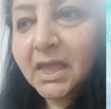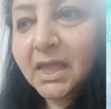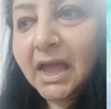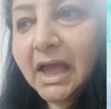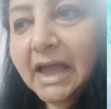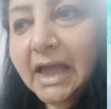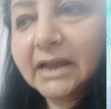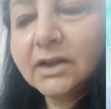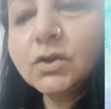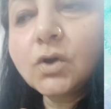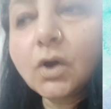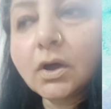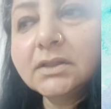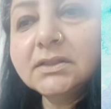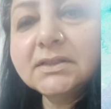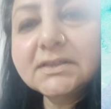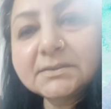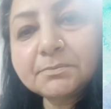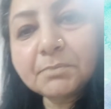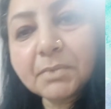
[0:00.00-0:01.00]
I had got
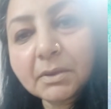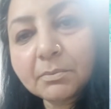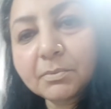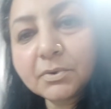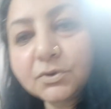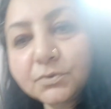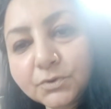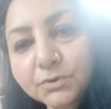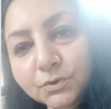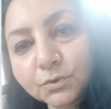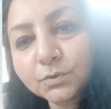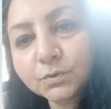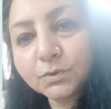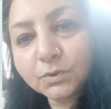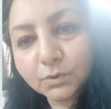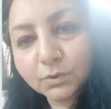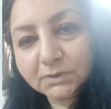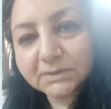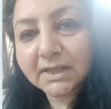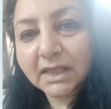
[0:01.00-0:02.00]
this paper to do
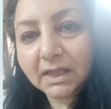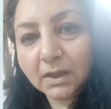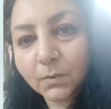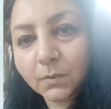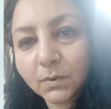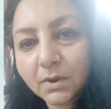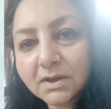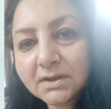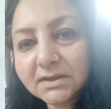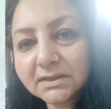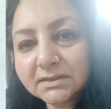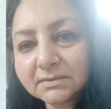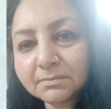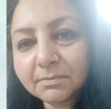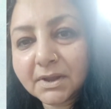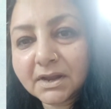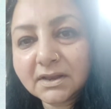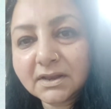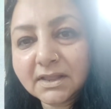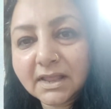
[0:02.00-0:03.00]
those ink works,
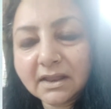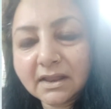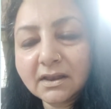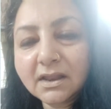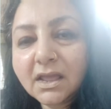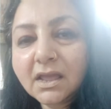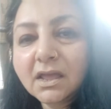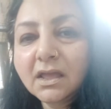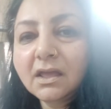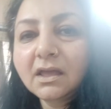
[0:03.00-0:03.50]
but then